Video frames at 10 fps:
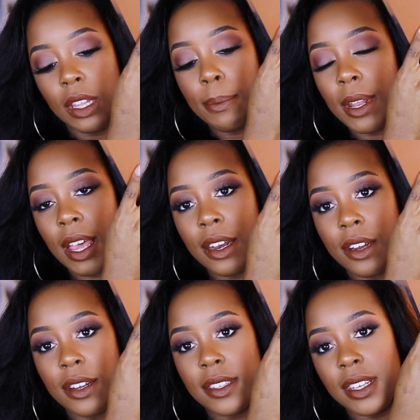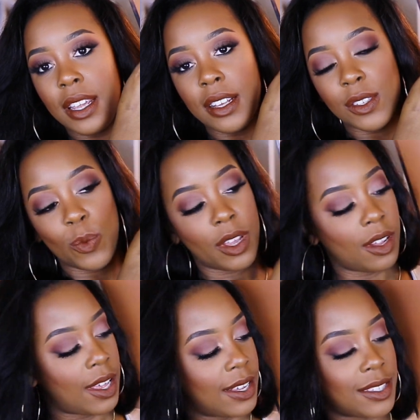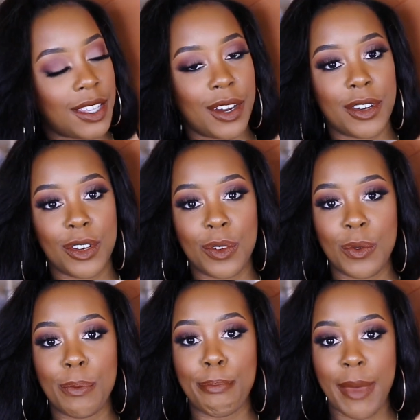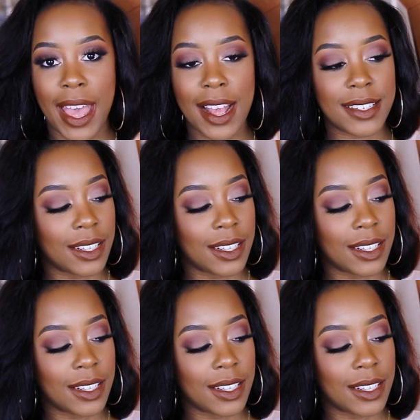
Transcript: lip liners and as well as their new matte